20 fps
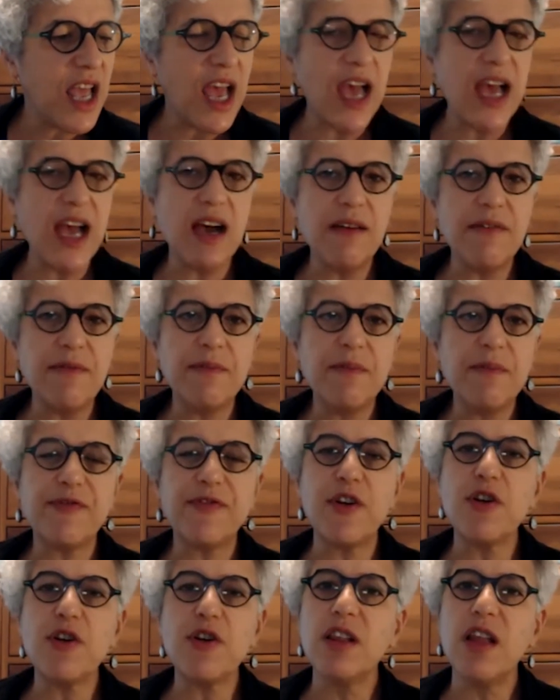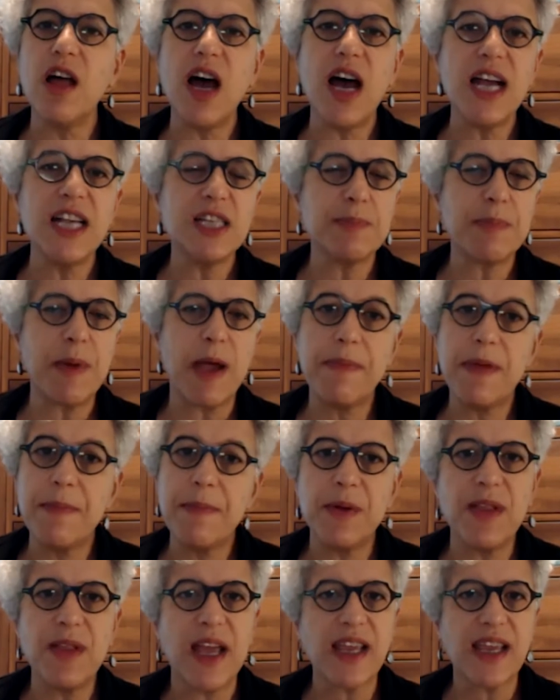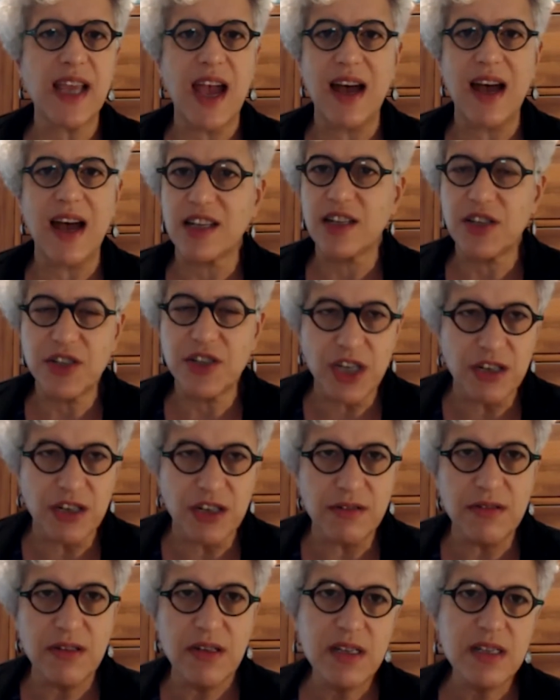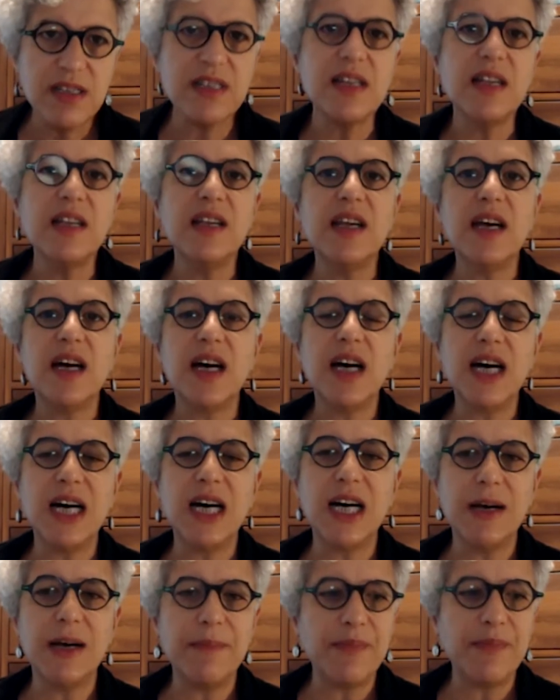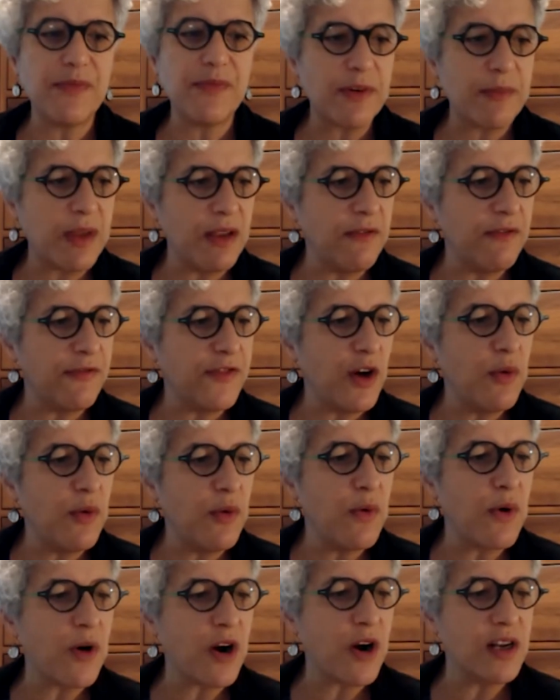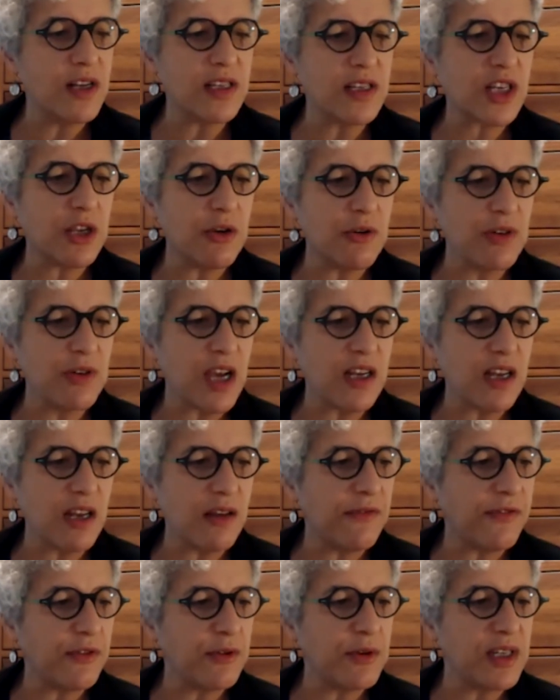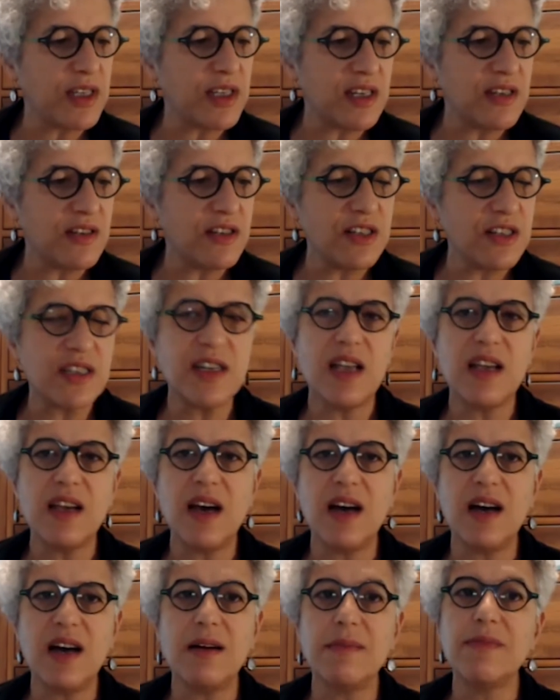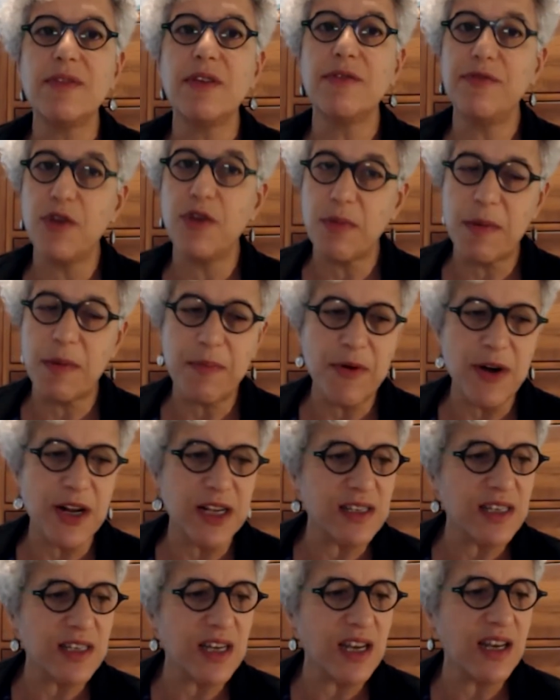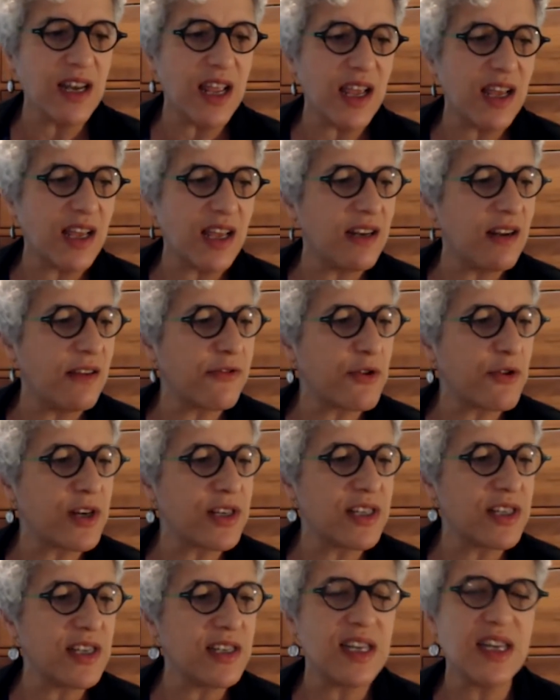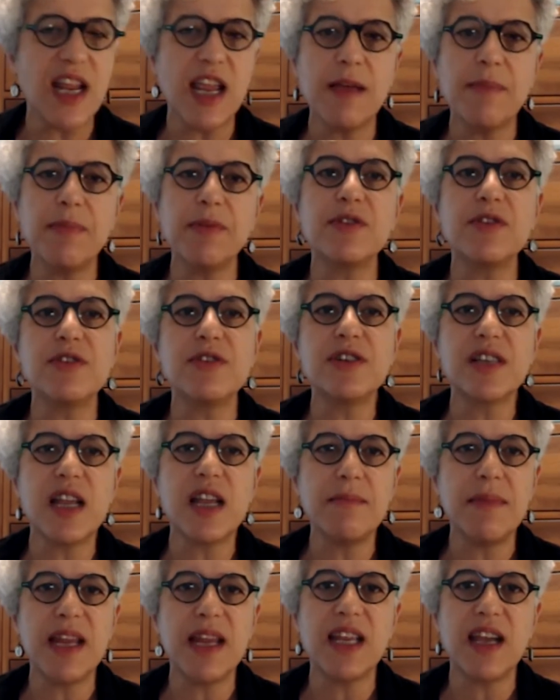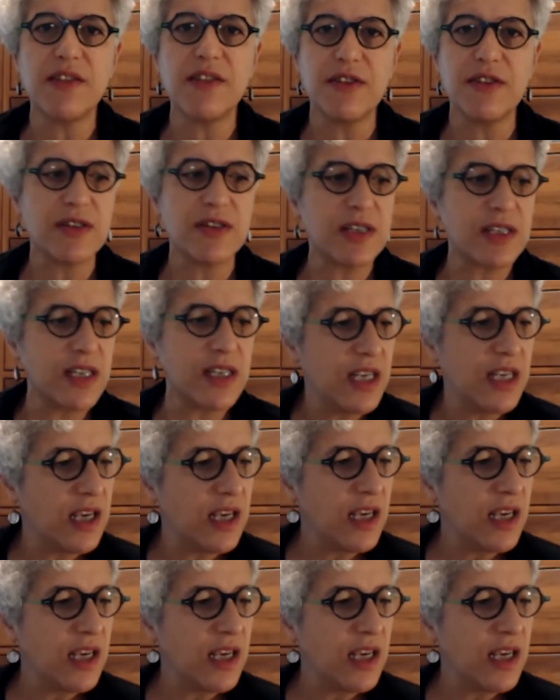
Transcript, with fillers: uh, fertilized by people like Alex Jones um, from InfoWars, QAnon influencers, uh, the former president, and of course his enablers, and many others.